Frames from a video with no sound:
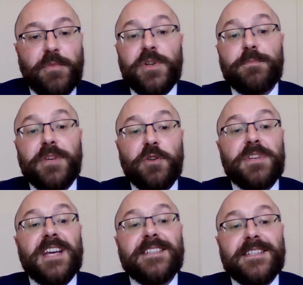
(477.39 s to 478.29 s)
but which
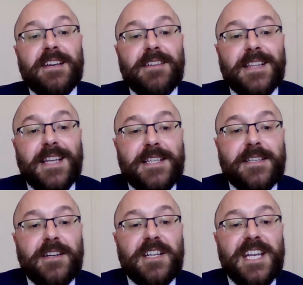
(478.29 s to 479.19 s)
become necessary
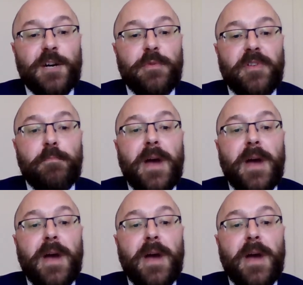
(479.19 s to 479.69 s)
later are dealt with in